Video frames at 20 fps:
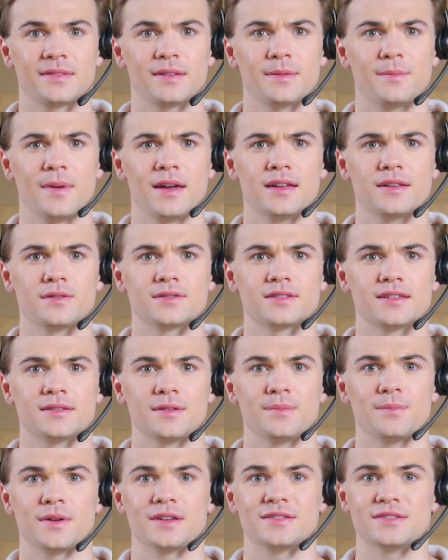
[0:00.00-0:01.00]
By using
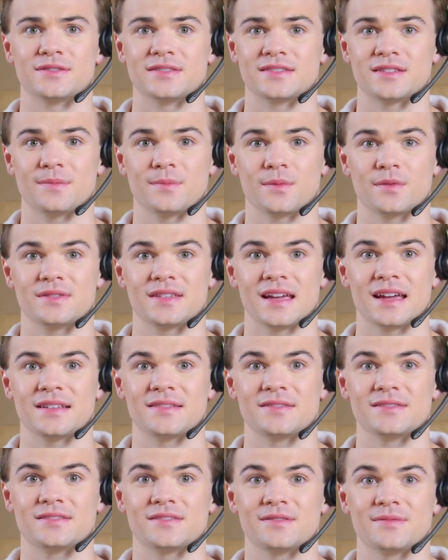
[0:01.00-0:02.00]
the present simple
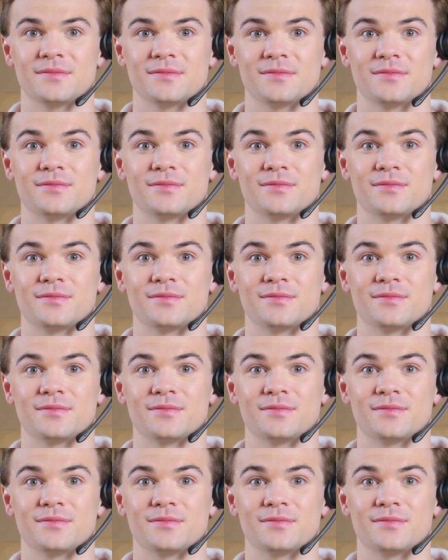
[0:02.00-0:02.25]
tense,